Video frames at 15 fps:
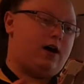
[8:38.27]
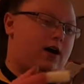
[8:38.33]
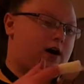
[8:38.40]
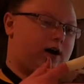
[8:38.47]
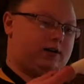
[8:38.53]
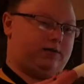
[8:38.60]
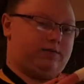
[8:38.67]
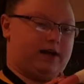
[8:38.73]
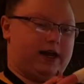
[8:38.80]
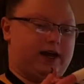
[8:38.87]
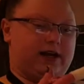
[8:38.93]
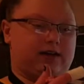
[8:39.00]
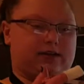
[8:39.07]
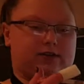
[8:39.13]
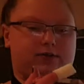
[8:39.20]
On
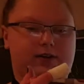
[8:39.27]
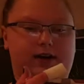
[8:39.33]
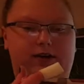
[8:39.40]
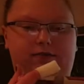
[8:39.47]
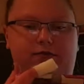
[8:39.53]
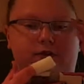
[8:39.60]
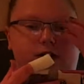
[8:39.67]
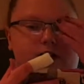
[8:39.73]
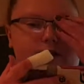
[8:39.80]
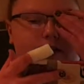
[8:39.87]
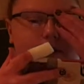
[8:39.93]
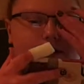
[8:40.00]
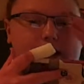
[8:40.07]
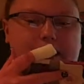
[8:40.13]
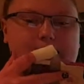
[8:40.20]
May
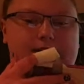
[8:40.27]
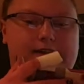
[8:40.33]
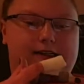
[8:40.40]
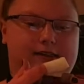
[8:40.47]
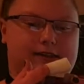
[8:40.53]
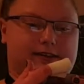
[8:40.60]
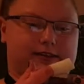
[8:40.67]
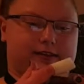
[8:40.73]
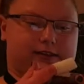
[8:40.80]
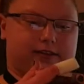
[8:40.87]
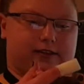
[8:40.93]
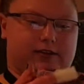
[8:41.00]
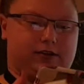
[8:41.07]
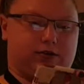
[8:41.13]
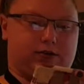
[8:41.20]
24th,
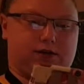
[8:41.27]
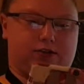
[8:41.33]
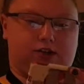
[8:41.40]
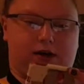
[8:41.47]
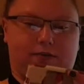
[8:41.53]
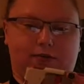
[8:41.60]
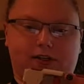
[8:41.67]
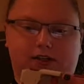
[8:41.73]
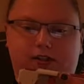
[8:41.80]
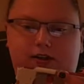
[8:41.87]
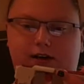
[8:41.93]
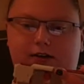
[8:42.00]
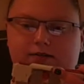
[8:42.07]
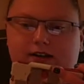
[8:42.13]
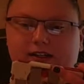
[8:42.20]
1962, Intrepid
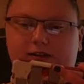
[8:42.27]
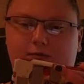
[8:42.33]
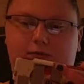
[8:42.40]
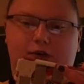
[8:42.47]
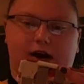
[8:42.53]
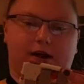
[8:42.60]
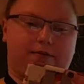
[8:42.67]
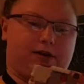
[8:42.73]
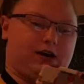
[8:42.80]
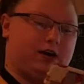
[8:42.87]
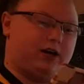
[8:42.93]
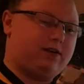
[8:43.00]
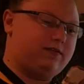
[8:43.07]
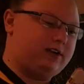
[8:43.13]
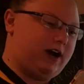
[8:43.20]
served as a
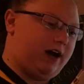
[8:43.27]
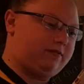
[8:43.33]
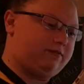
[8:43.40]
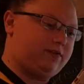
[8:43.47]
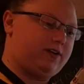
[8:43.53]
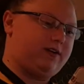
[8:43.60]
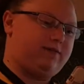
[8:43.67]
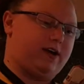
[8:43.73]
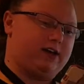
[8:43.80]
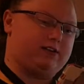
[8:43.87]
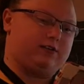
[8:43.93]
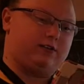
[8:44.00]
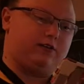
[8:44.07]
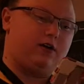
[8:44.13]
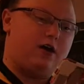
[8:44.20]
primary recovery
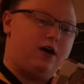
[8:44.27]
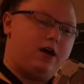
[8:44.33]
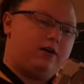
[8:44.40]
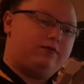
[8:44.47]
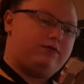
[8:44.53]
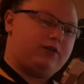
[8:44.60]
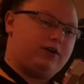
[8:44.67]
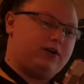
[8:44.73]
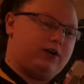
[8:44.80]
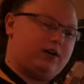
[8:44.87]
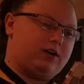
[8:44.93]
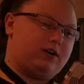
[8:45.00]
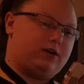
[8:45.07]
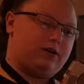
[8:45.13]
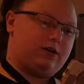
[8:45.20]
vessel
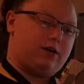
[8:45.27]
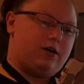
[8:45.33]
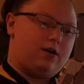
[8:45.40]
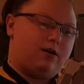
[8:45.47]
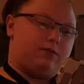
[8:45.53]
for the